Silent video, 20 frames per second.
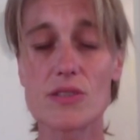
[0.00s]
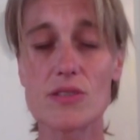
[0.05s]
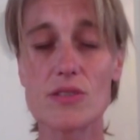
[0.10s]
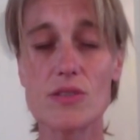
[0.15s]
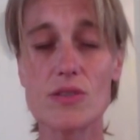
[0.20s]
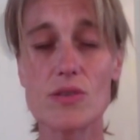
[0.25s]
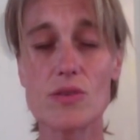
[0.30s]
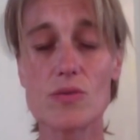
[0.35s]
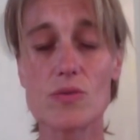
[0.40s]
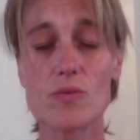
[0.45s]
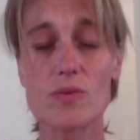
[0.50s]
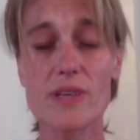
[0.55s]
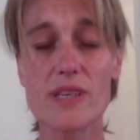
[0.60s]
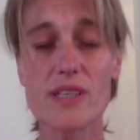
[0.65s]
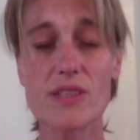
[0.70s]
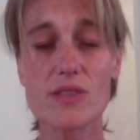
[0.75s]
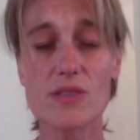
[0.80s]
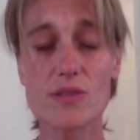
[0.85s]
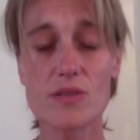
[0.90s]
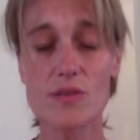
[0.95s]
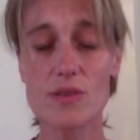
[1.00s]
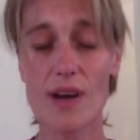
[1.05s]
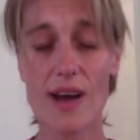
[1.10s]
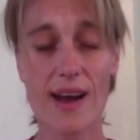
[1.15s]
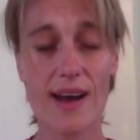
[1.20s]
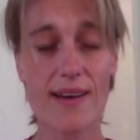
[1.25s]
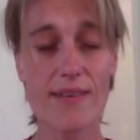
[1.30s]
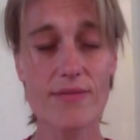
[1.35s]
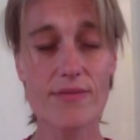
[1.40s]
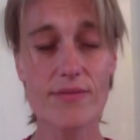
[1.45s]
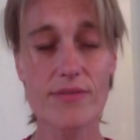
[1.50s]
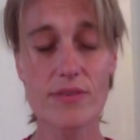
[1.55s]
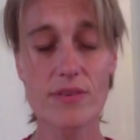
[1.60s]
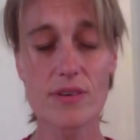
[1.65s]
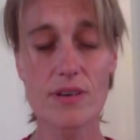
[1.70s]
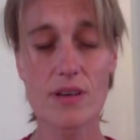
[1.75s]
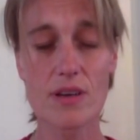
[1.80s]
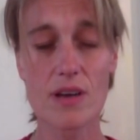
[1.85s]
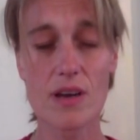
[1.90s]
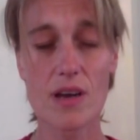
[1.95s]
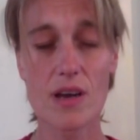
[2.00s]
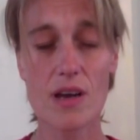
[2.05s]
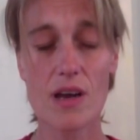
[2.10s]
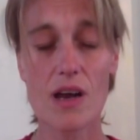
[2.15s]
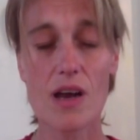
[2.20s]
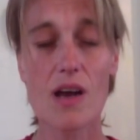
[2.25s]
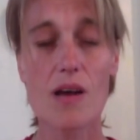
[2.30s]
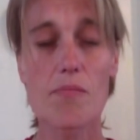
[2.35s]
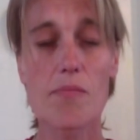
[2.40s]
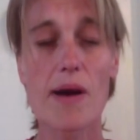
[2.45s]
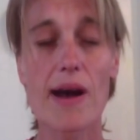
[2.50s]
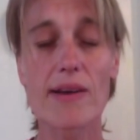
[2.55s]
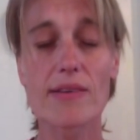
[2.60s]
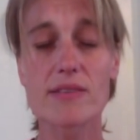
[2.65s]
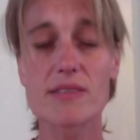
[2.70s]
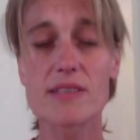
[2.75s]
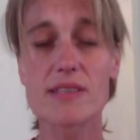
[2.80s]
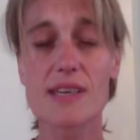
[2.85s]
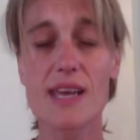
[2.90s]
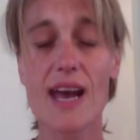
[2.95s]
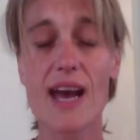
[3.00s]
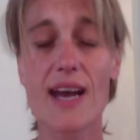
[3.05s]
do you wish to have about the